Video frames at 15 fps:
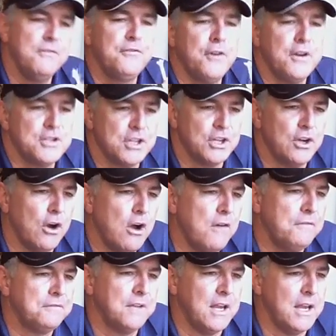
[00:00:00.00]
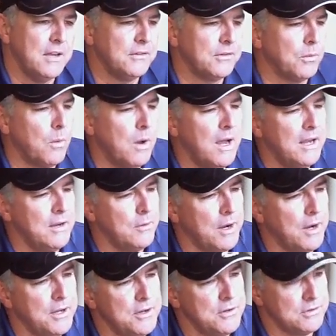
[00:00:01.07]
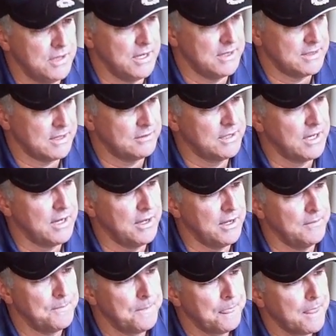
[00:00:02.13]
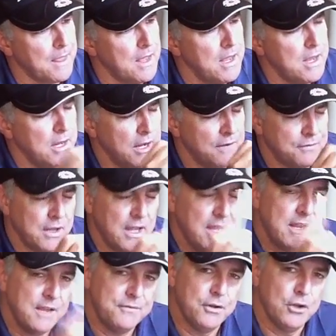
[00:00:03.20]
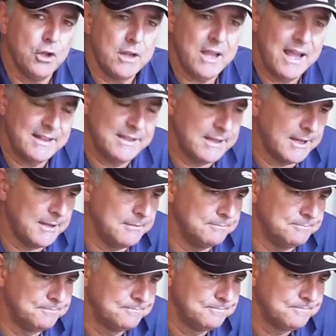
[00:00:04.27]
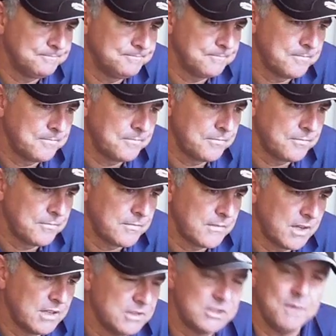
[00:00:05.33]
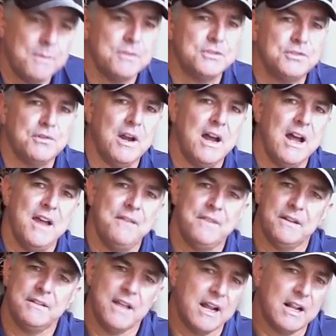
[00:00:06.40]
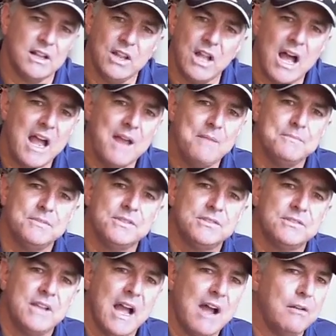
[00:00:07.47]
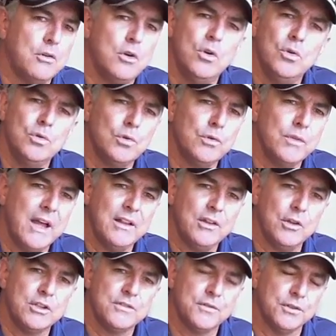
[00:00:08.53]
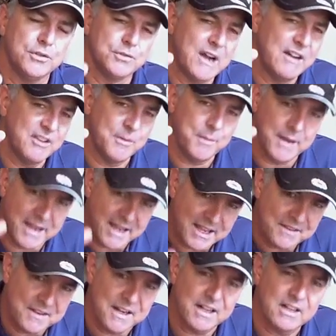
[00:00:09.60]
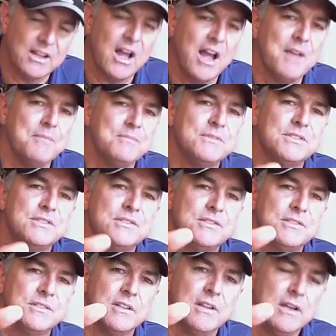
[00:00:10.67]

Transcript: friction golf tees. Why do I use these? I'll tell you. If you look at someone's drive that climbs, how cool that looks for a drive to be hit and that it climbs,